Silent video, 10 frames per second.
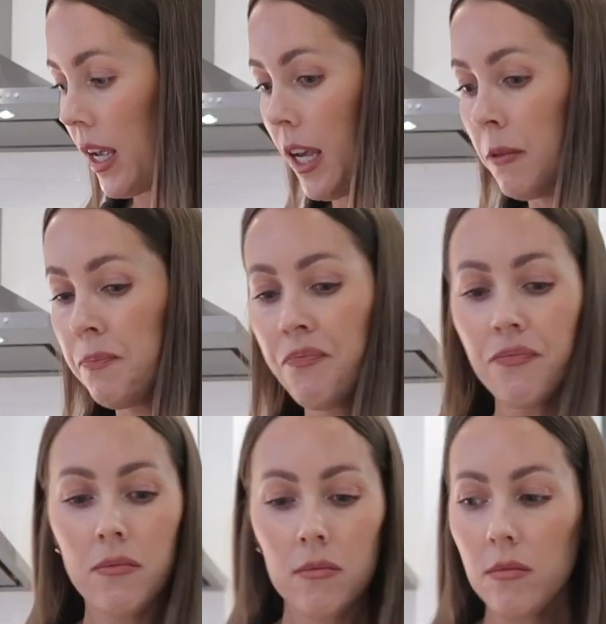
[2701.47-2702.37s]
then
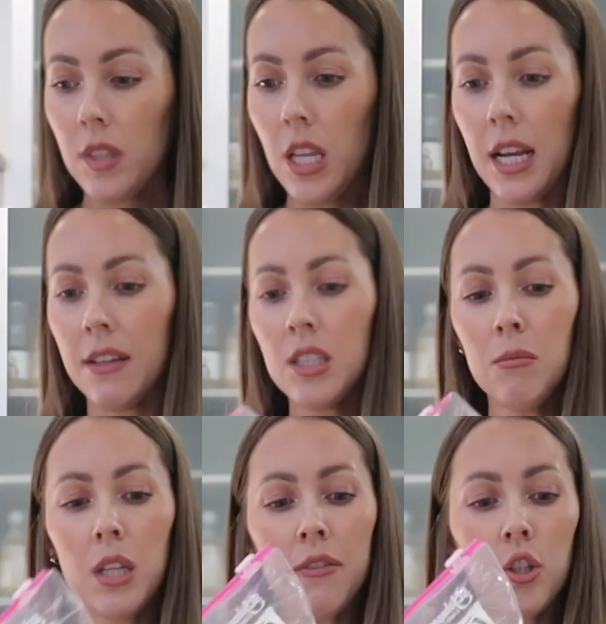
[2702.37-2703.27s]
I have
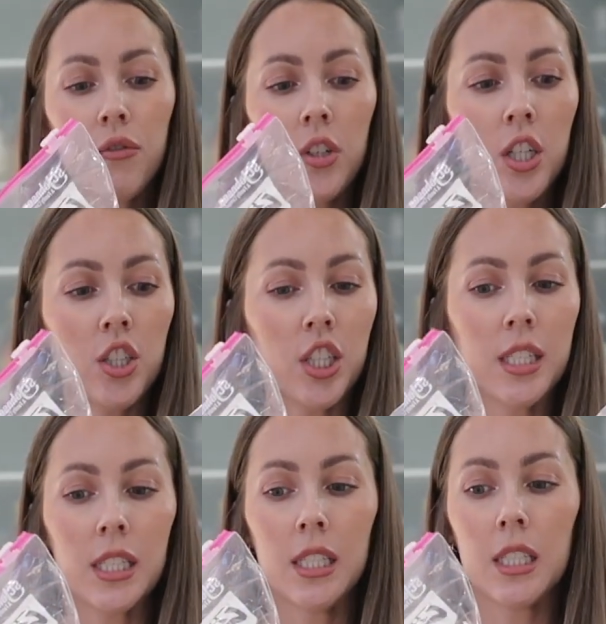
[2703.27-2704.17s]
some leftover
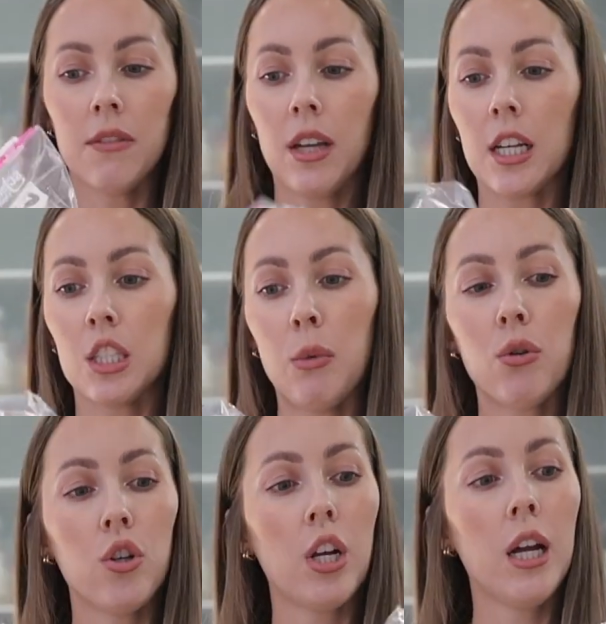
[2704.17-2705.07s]
cheeses of like a
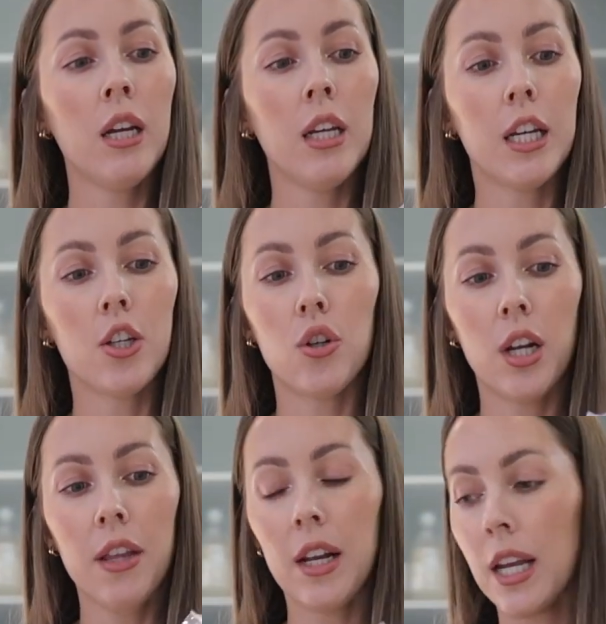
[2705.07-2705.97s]
smoked Gouda and
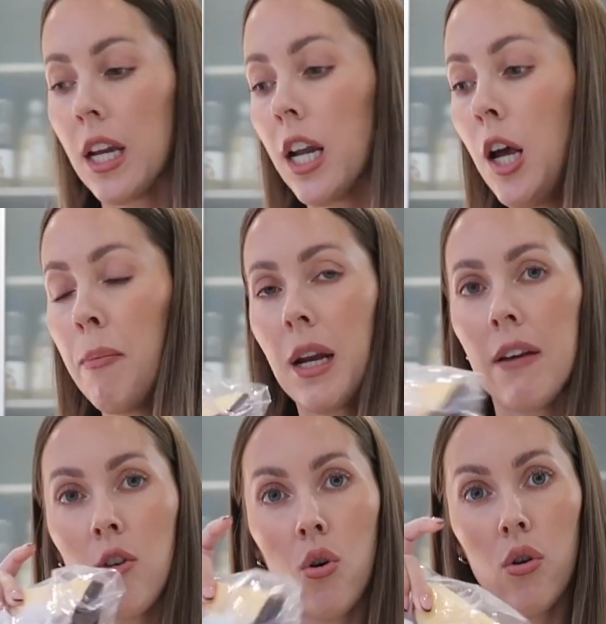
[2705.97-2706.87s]
Gouda that I can cut up, but I
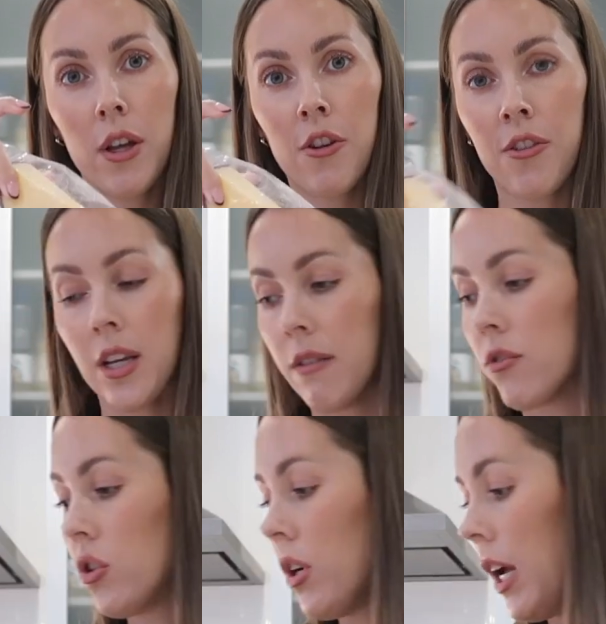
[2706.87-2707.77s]
have a whole other thing of
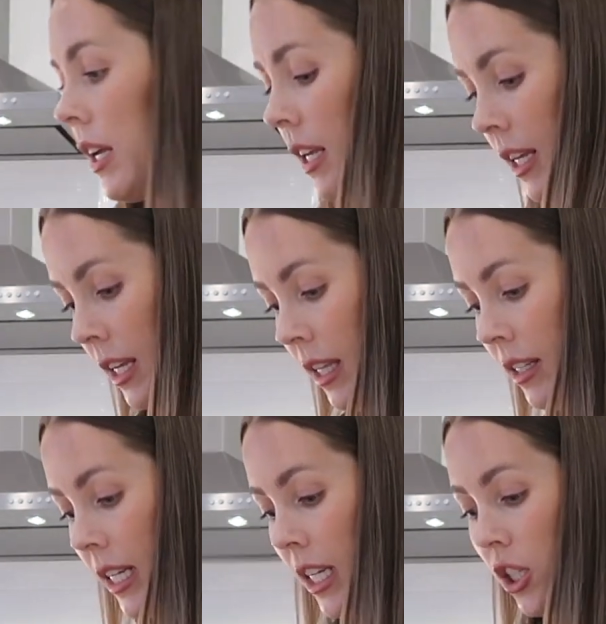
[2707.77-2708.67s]
Gouda
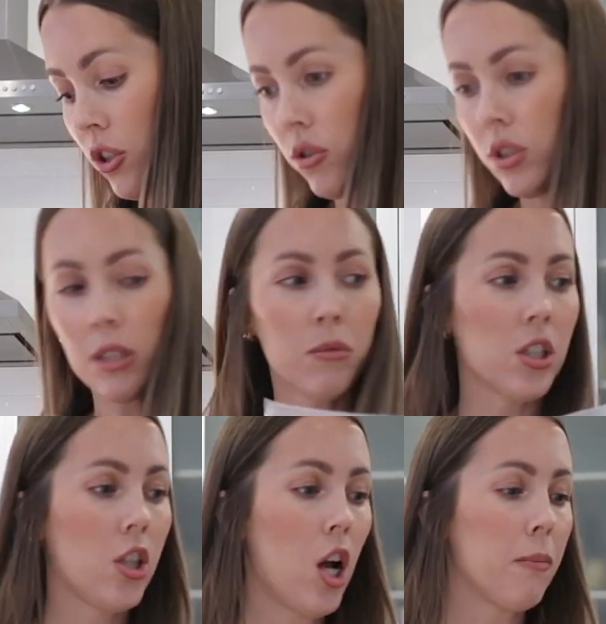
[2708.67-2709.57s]
that I can use, some
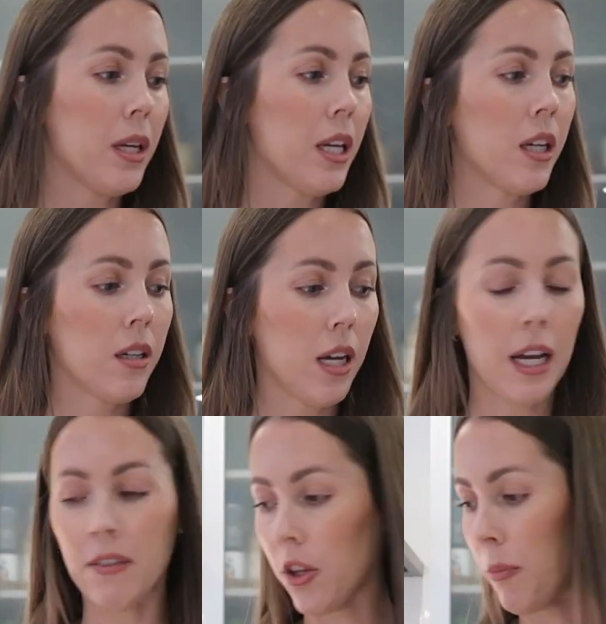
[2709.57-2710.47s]
salami. I
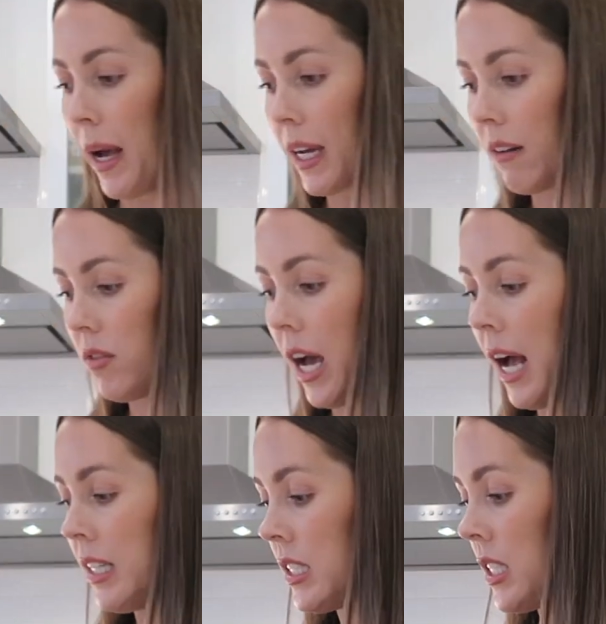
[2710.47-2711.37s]
have another packet of
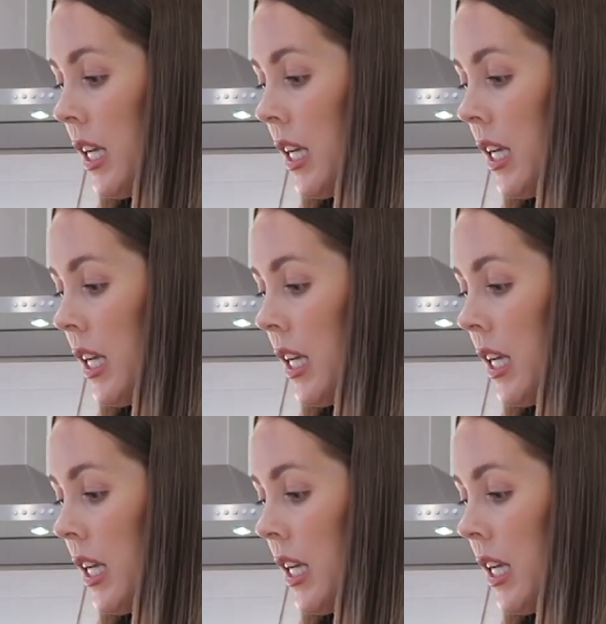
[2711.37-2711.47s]
that.